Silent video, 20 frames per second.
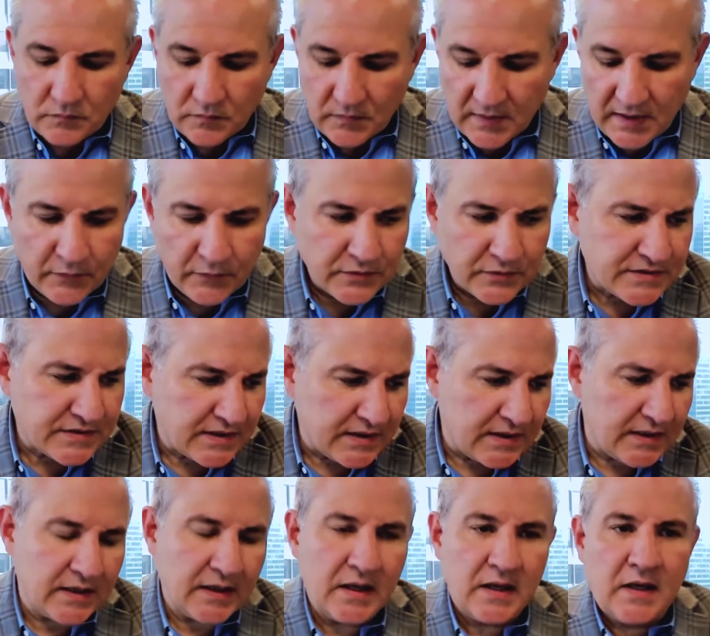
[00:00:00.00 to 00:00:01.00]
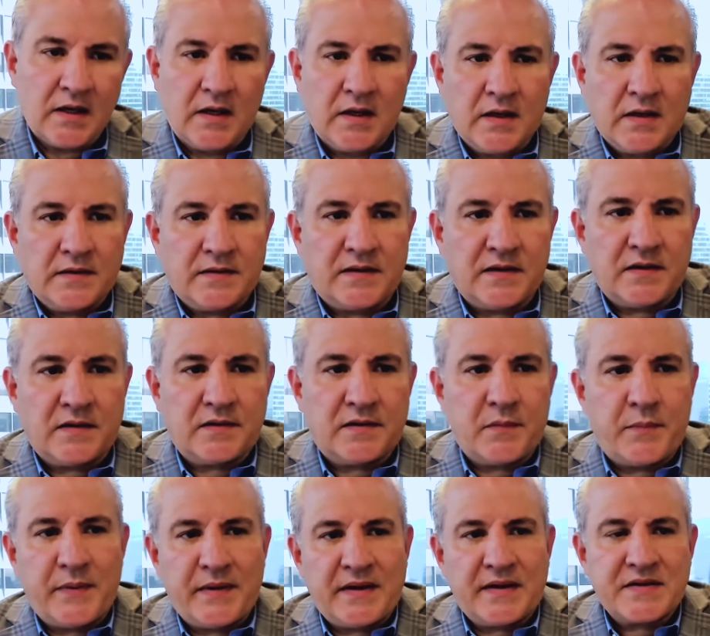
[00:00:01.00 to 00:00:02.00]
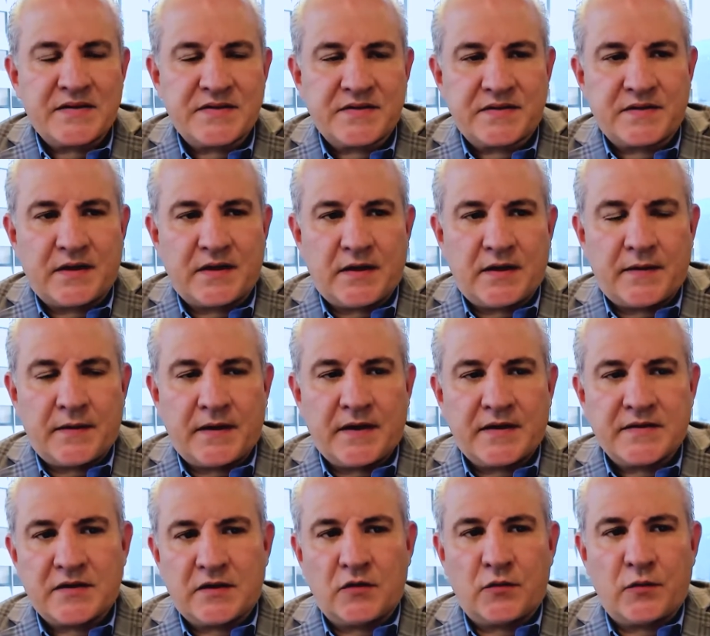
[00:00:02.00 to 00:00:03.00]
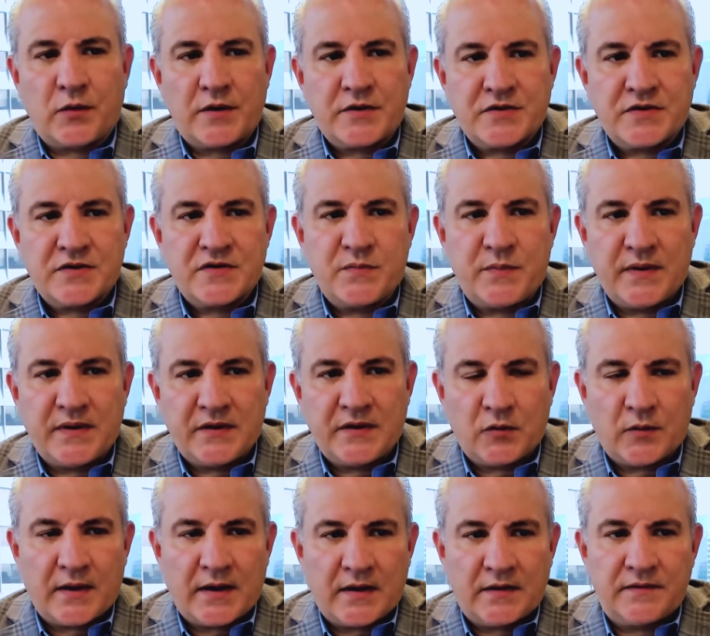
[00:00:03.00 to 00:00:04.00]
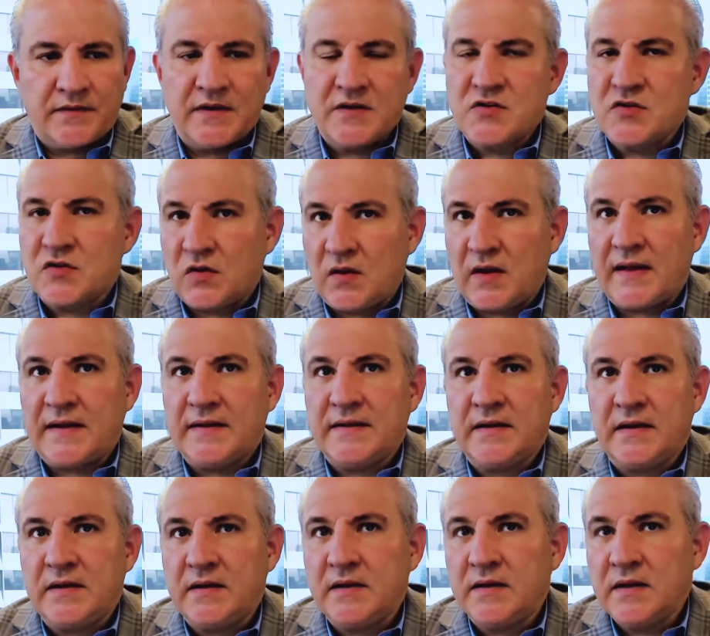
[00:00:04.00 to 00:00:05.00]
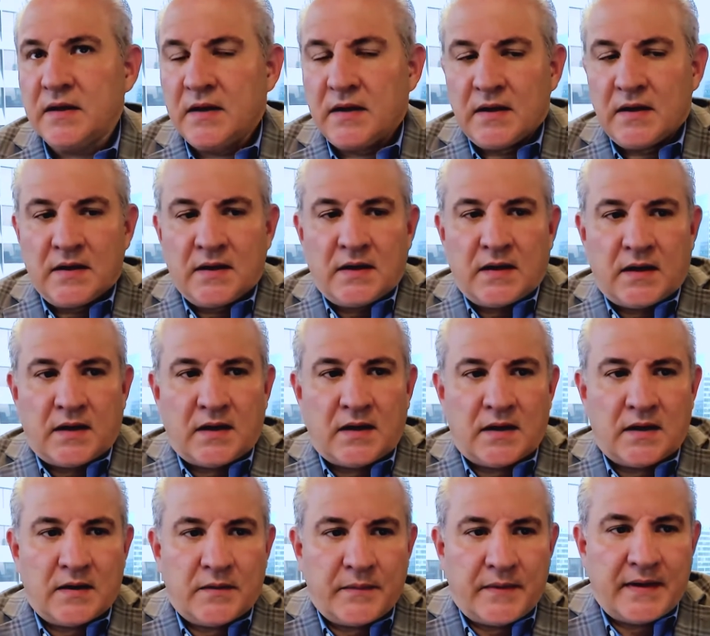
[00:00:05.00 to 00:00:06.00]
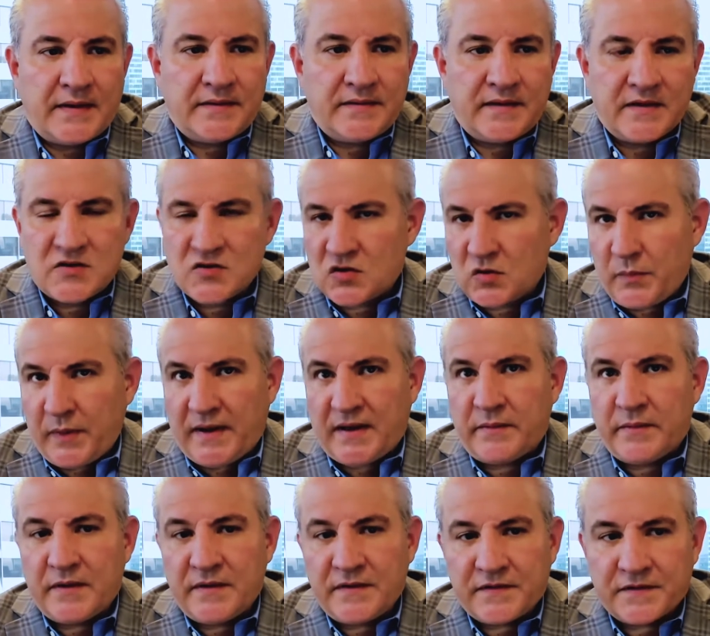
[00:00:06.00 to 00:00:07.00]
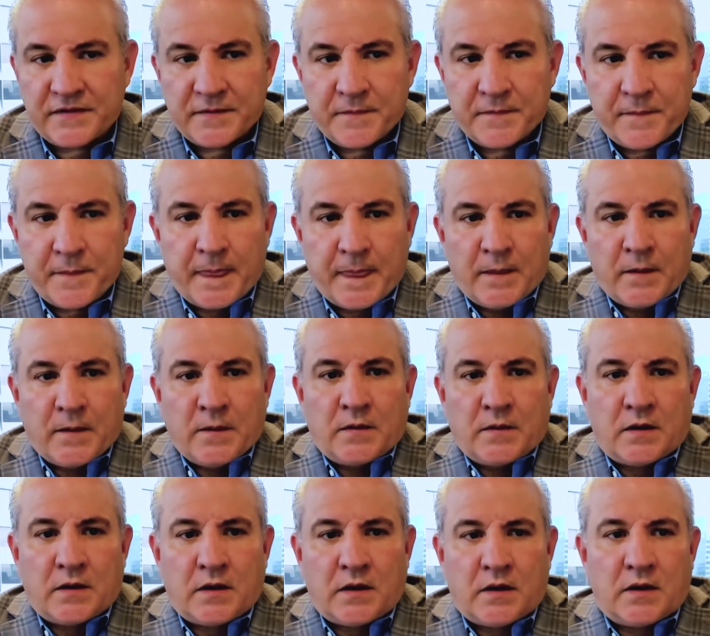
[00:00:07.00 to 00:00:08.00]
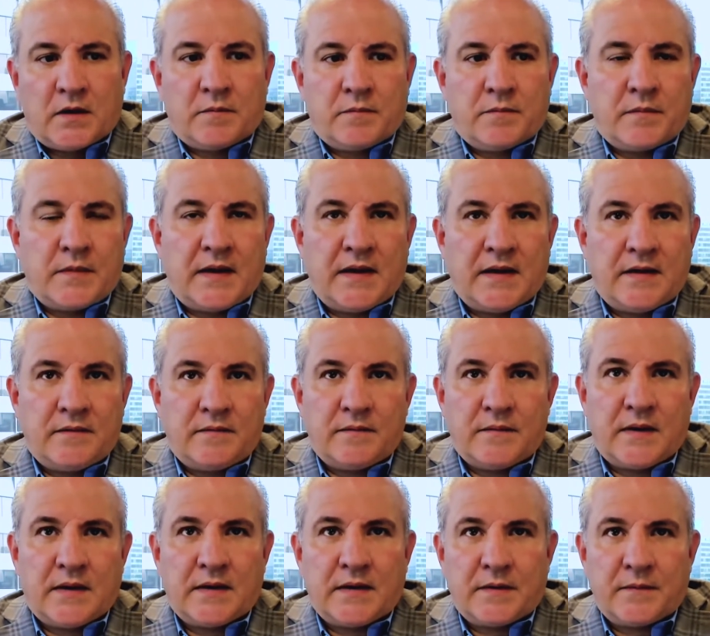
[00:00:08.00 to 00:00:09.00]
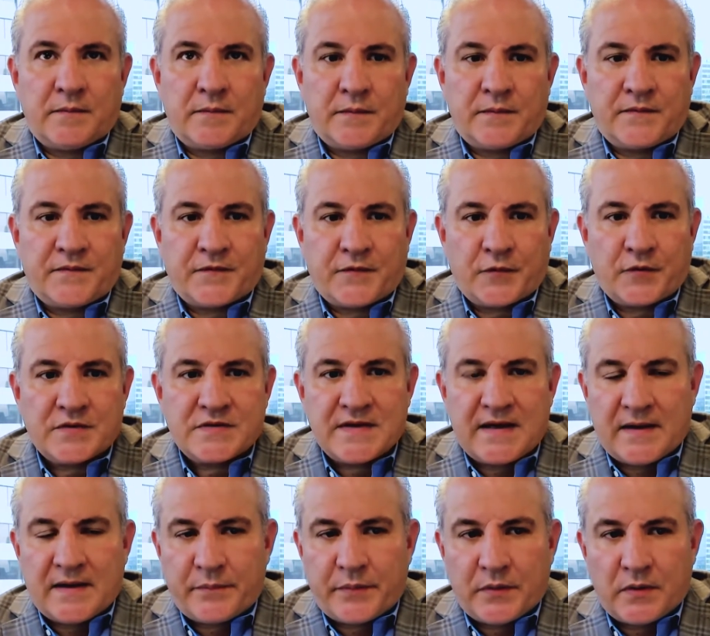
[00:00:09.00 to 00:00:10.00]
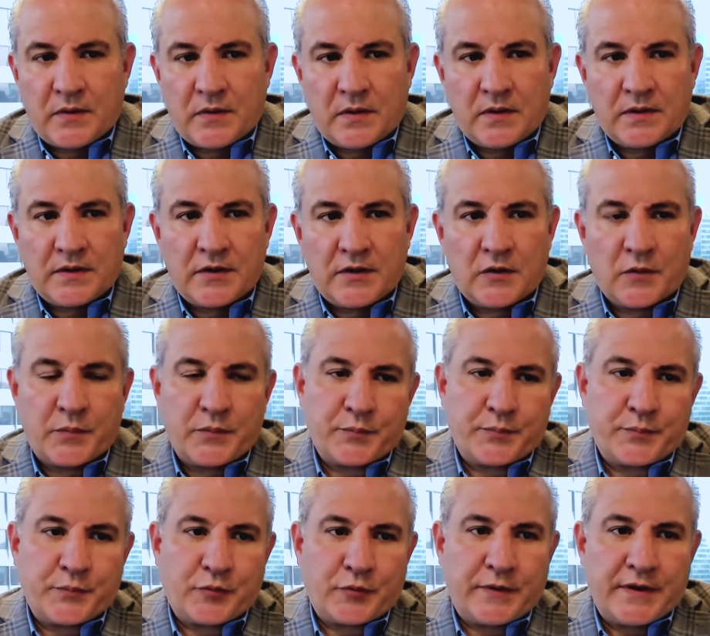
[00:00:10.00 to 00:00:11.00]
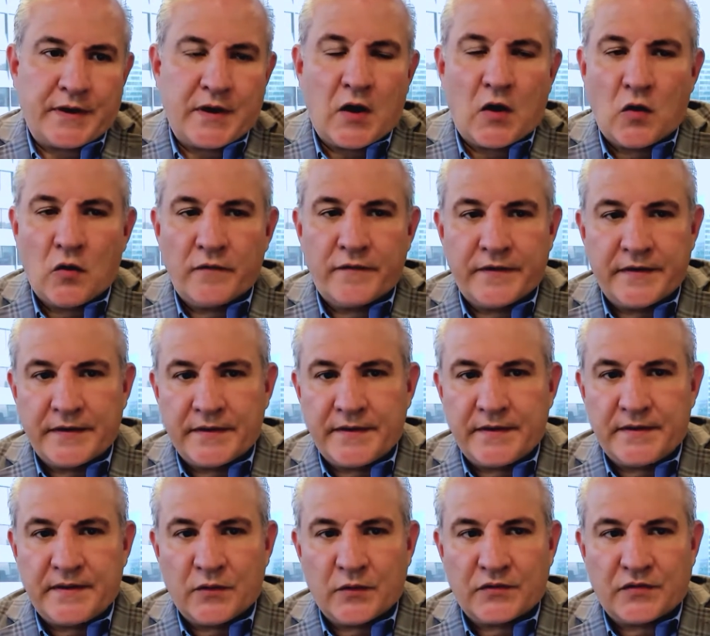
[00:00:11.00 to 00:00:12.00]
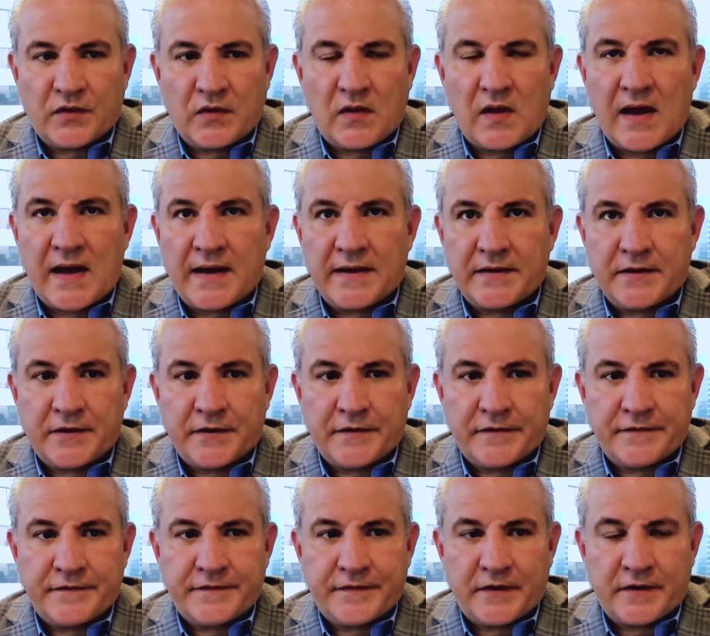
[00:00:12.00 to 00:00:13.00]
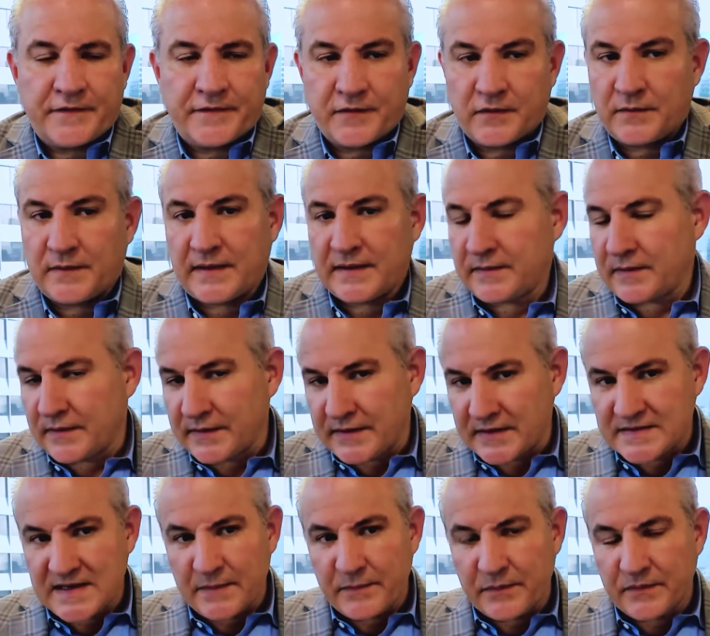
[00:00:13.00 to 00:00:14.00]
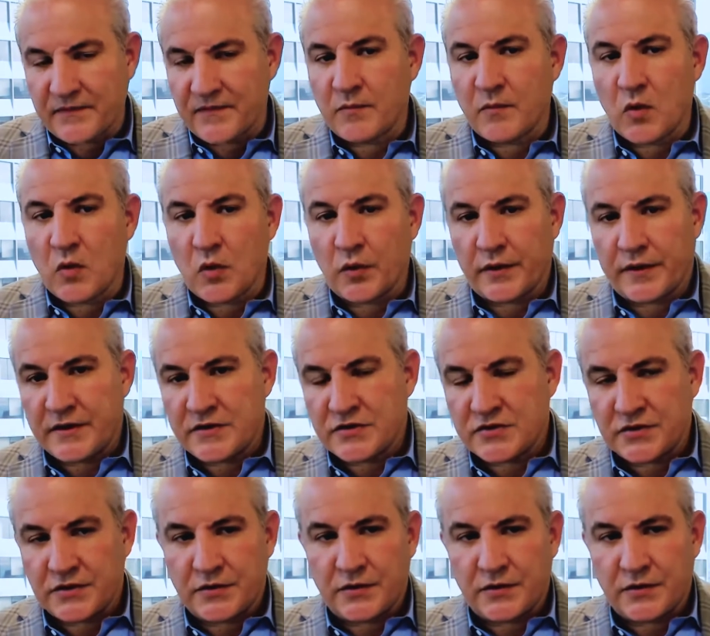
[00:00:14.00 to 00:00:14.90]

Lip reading: I would say the biggest acceleration has been around digital lending and digital payments. For example, pre-COVID, there was a lot of, for like an example of a mortgage,